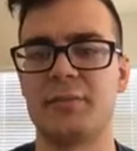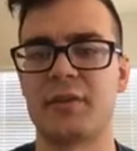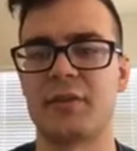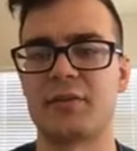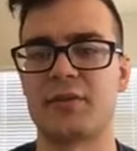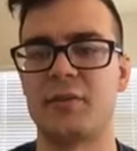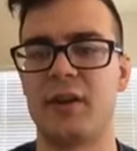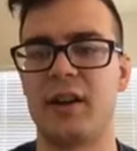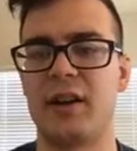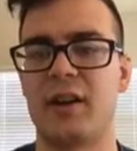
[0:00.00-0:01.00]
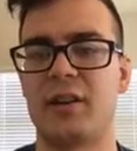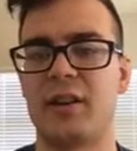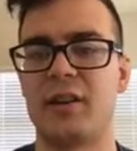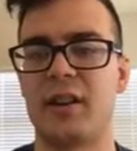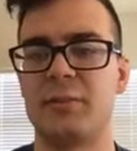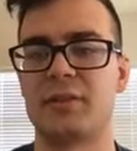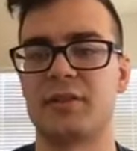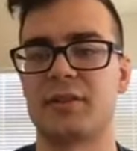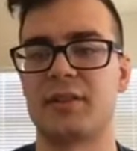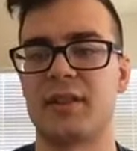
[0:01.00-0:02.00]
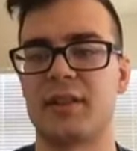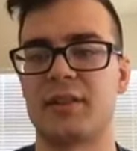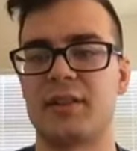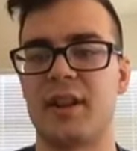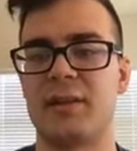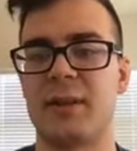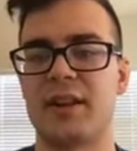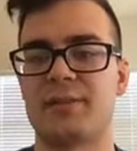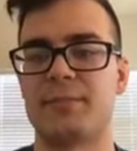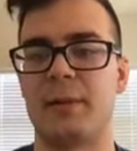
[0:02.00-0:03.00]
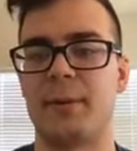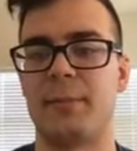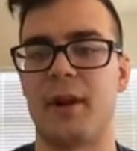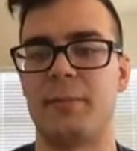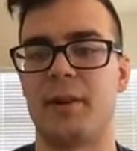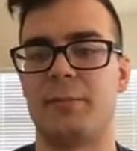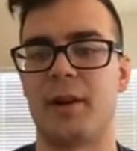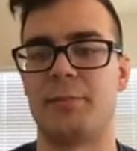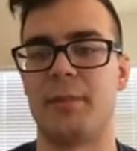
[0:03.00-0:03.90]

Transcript: Throws new error, unable to connect to database, blah blah blah blah blah blah